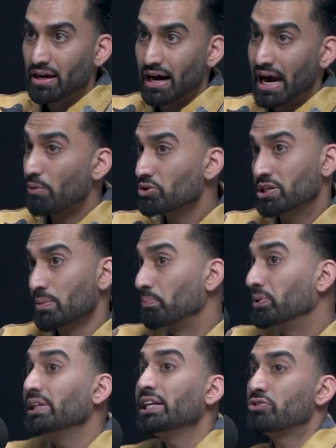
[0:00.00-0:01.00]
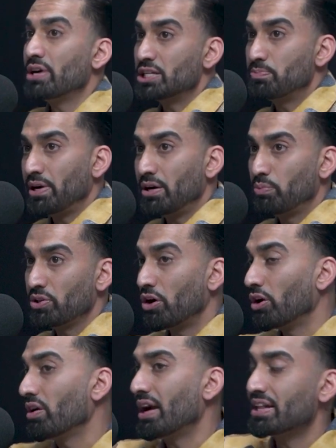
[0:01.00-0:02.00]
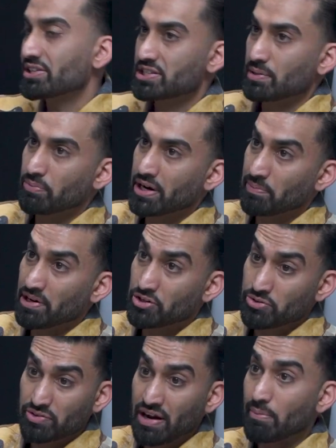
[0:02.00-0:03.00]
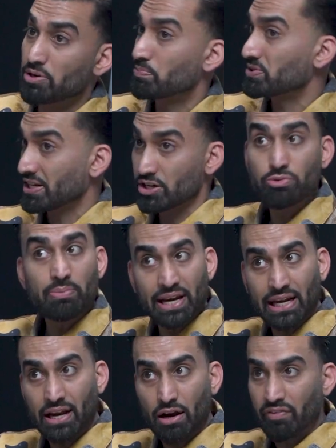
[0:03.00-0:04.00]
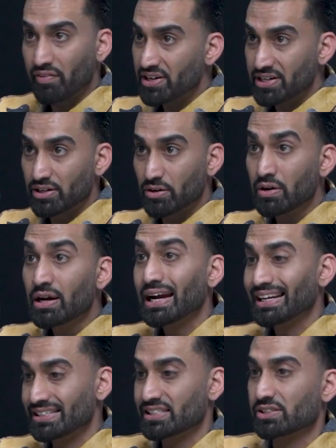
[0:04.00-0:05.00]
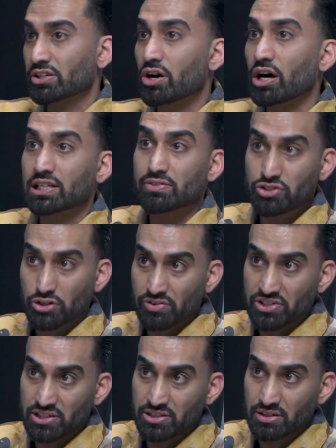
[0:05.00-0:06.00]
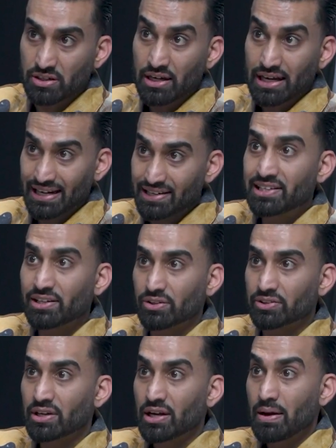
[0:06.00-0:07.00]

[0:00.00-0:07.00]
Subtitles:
I was completely transparent with all our athletes on Break Me in terms of how much percentage we're making off every deal, and this is the cost of services entailed.